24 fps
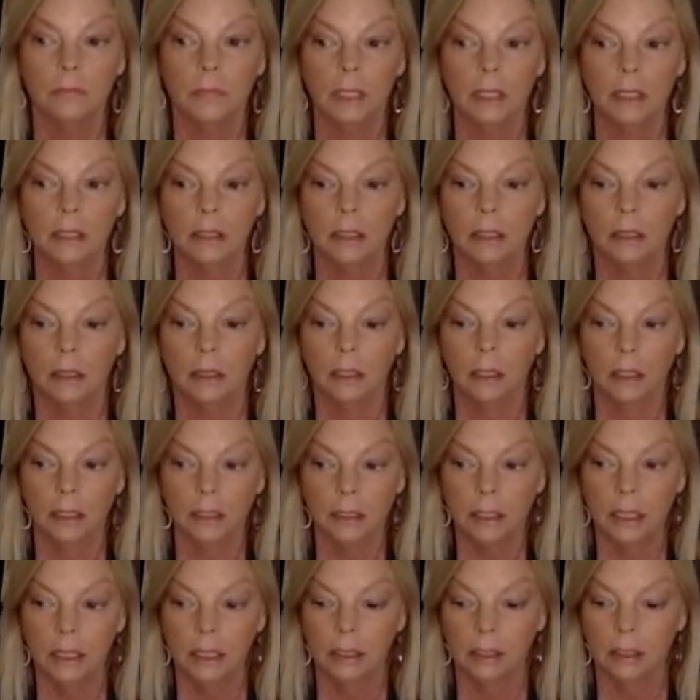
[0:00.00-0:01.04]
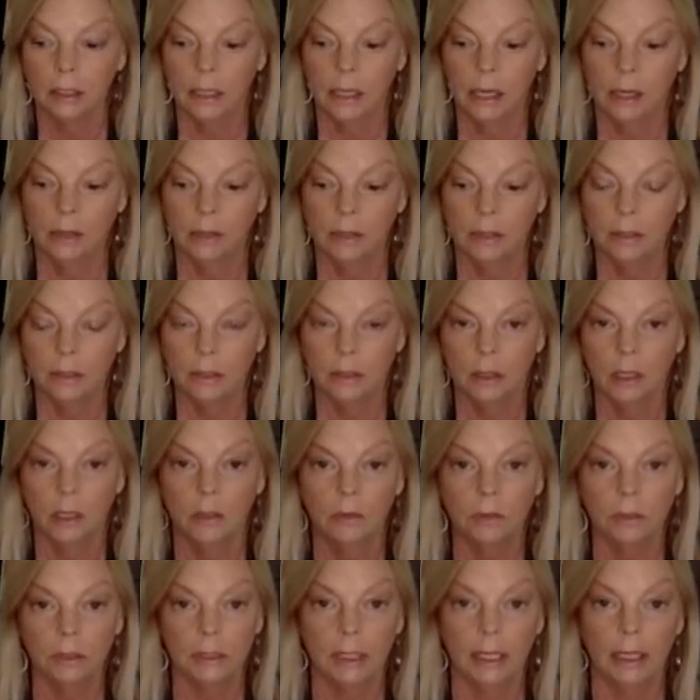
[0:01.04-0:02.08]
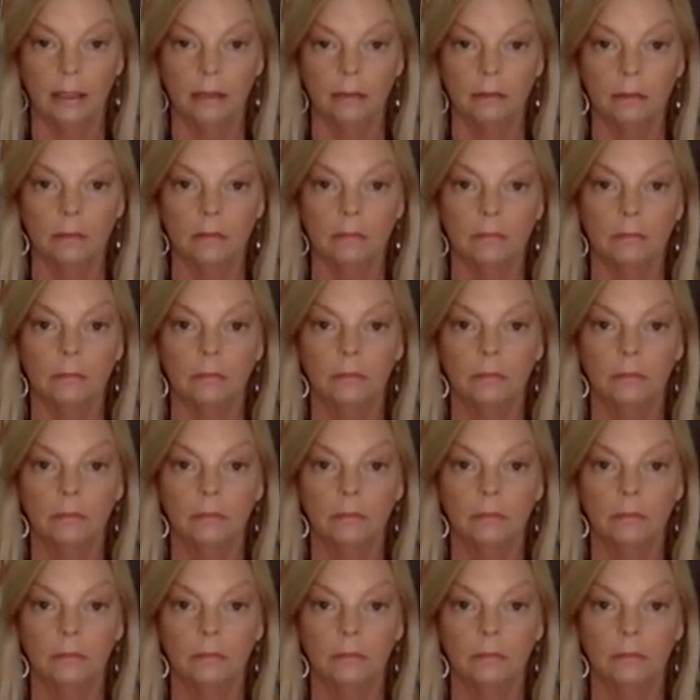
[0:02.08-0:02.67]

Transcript: Is he going to get taken out? Is he going down?